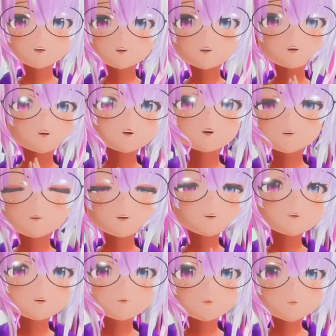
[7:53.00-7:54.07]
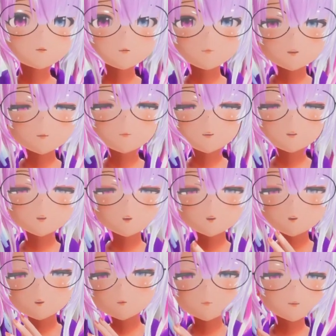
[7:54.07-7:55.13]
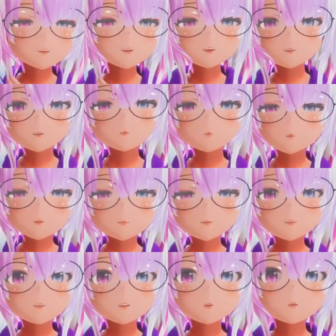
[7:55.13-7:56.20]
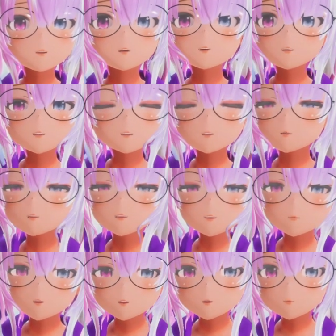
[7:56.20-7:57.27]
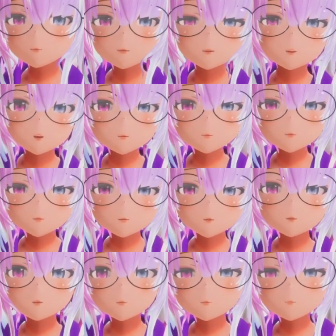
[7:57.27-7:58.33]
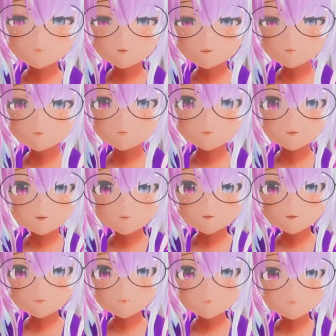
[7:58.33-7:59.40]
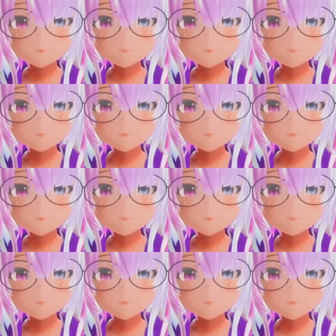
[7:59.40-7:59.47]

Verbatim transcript: I've had times where sometimes the arms kind of has some weirdness to it. So this is 100% optional. You should be fine to do it without it.